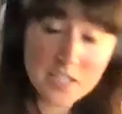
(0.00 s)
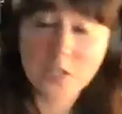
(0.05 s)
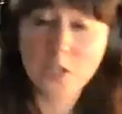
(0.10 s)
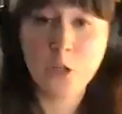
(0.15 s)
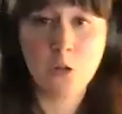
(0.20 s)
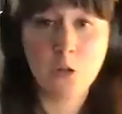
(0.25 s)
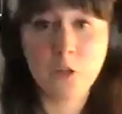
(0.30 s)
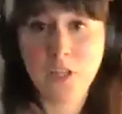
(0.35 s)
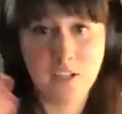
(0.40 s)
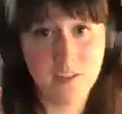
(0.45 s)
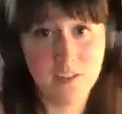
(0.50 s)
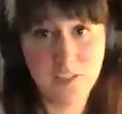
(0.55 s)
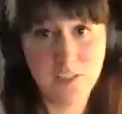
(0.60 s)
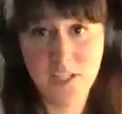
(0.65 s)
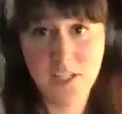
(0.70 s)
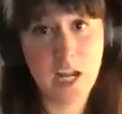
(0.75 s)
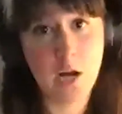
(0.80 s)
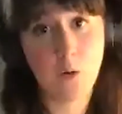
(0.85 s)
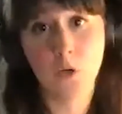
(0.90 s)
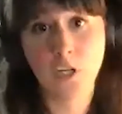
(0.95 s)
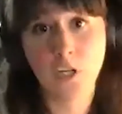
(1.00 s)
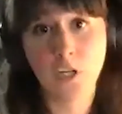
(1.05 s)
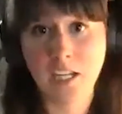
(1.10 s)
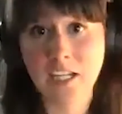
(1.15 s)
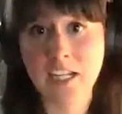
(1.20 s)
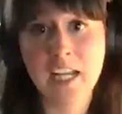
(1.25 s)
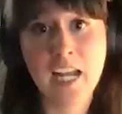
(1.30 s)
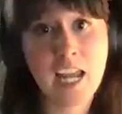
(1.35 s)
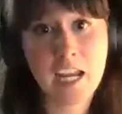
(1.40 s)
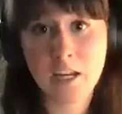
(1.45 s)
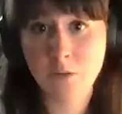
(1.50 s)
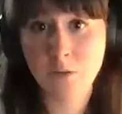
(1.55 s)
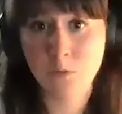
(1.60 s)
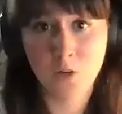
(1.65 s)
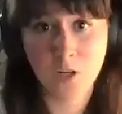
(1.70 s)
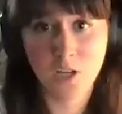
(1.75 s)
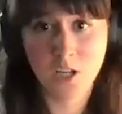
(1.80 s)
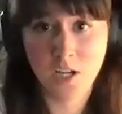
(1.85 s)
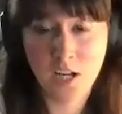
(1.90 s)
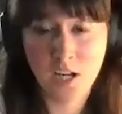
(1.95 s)
go to that networking night
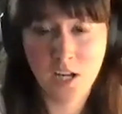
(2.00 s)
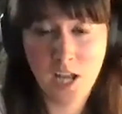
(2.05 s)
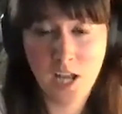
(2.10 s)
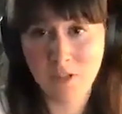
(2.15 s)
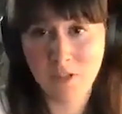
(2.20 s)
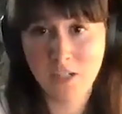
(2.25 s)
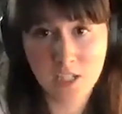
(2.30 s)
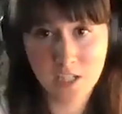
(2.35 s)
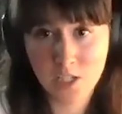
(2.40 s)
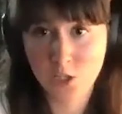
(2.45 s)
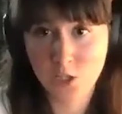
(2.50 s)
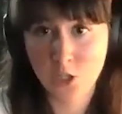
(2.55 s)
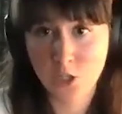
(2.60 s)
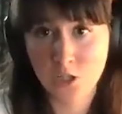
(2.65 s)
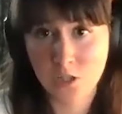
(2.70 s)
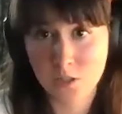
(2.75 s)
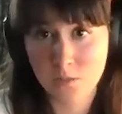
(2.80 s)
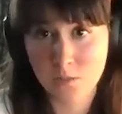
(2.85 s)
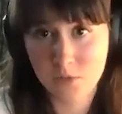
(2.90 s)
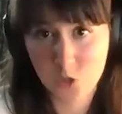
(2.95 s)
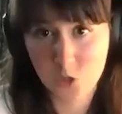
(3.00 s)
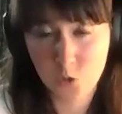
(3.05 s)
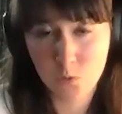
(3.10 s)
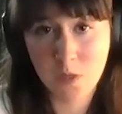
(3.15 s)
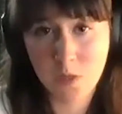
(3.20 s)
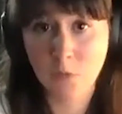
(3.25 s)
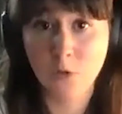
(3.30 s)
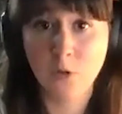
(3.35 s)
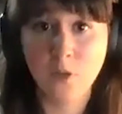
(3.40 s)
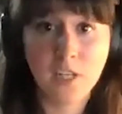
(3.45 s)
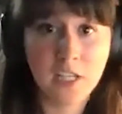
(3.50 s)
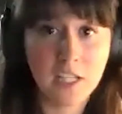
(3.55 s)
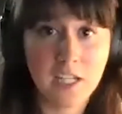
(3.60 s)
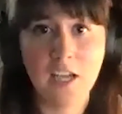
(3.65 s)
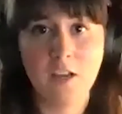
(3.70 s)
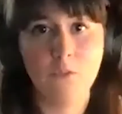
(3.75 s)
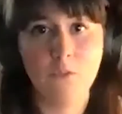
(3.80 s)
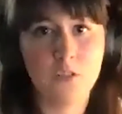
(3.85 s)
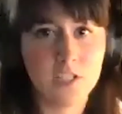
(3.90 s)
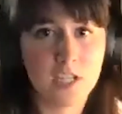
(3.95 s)
where I happened to hear two people in
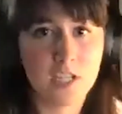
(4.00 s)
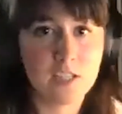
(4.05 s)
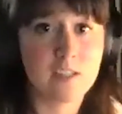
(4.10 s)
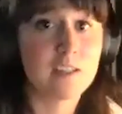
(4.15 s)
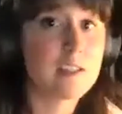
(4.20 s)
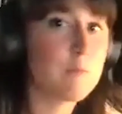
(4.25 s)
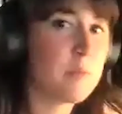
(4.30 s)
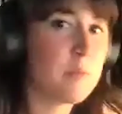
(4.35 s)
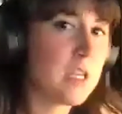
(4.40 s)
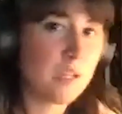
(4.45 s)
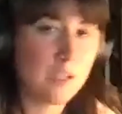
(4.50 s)
advertising speak,